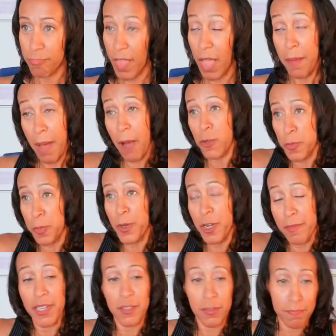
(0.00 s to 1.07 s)
I was pretty
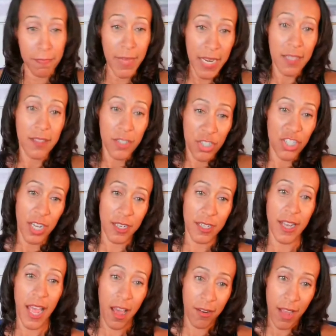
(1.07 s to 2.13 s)
much medically shut
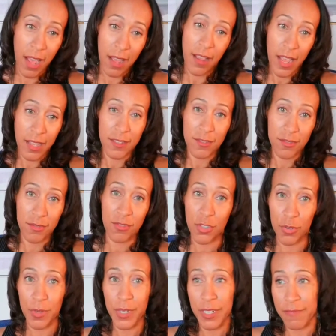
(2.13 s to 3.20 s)
down. I had
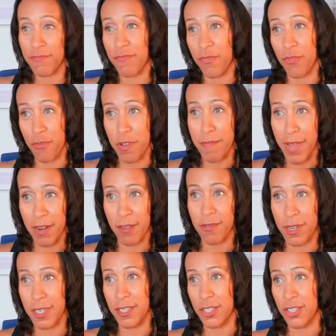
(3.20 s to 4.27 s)
23 medical
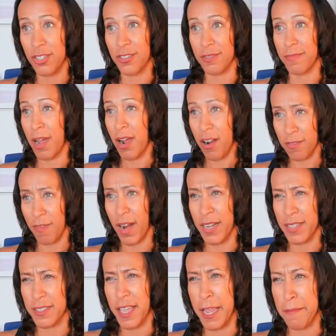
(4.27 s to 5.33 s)
conditions. My
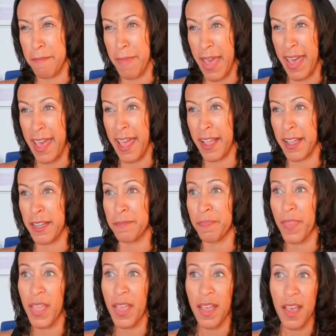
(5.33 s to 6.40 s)
arthritis came back.
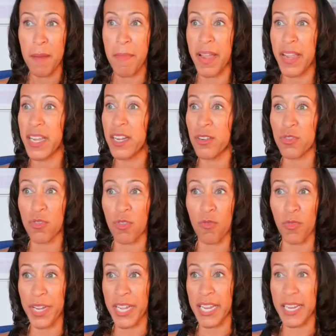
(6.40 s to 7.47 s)
My ears were
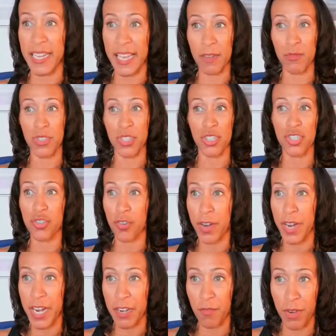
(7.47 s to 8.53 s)
ringing like it was a
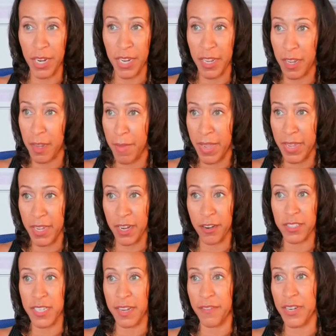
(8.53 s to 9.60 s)
train ringing in my
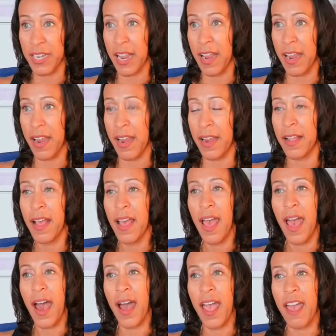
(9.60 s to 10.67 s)
ears every day.
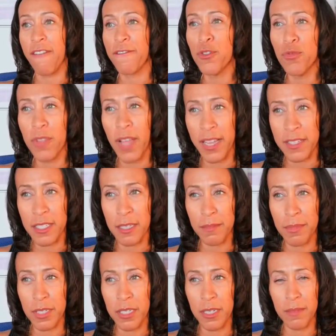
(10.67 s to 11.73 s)
I had flu-like
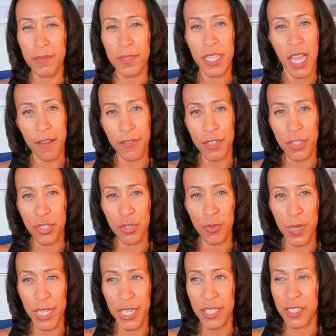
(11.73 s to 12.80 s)
symptoms every 2
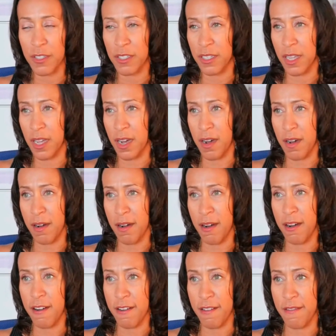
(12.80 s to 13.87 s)
weeks,
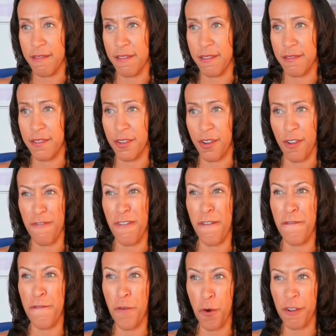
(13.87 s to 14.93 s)
for
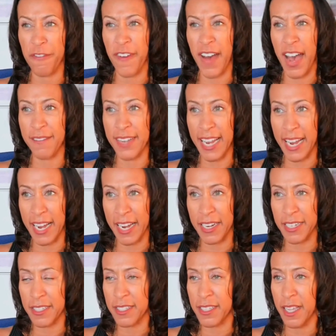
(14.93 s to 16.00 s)
4 or 5
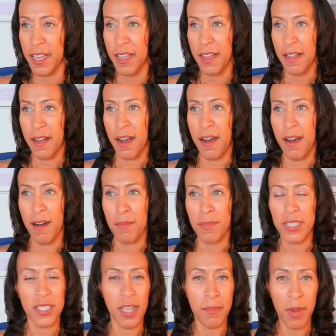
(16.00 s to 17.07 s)
days. My
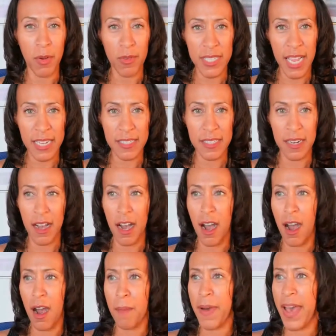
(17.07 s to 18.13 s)
stomach was acting
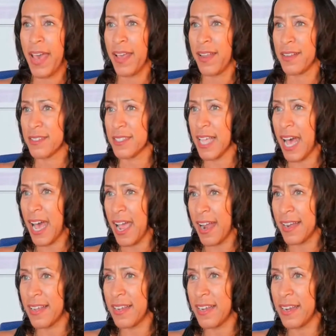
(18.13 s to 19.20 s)
up. I had
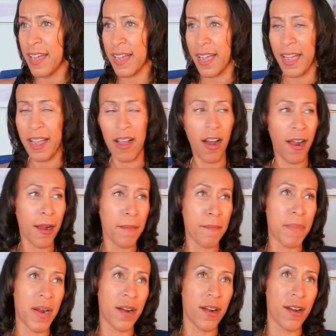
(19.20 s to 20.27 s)
anxiety. I got
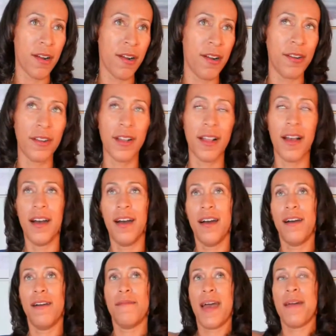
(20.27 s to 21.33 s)
heartburn.
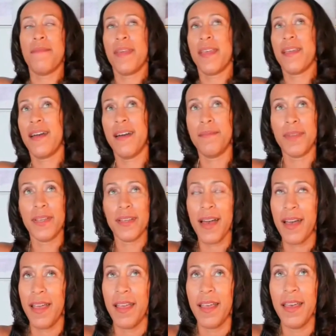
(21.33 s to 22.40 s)
I
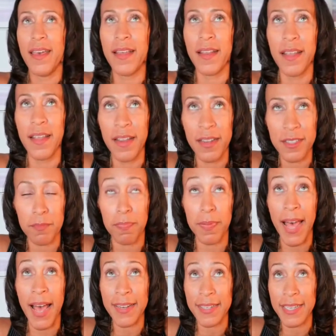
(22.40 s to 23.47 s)
had headaches,
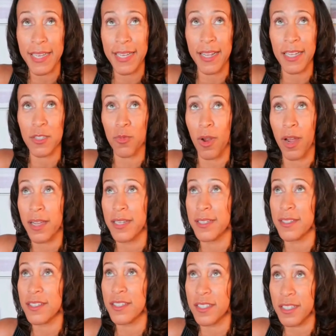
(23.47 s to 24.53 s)
blinding headaches where I
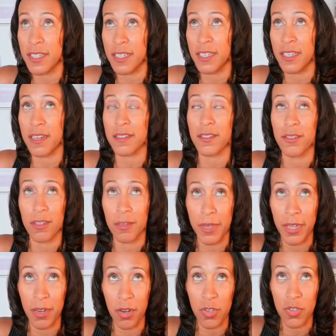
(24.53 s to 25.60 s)
couldn't see. I told you my
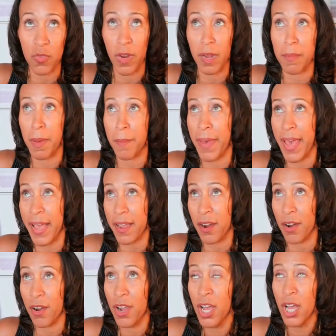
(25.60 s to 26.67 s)
ears were ringing, my back
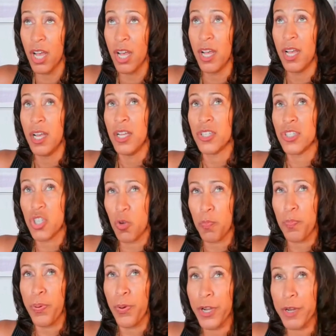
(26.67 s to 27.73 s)
hurt. So
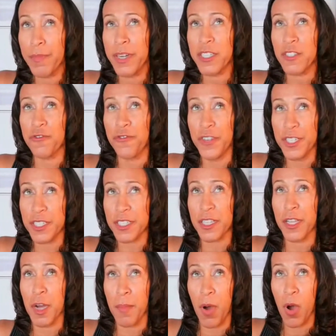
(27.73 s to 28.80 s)
pretty much
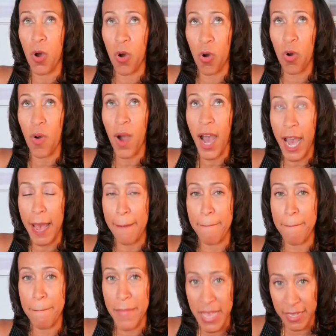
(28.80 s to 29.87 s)
physically, I'm a whole hot
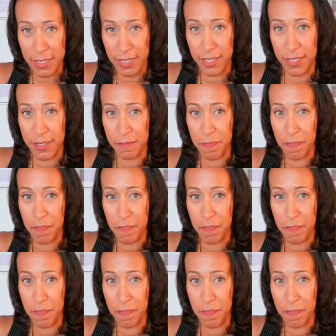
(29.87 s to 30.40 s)
mess.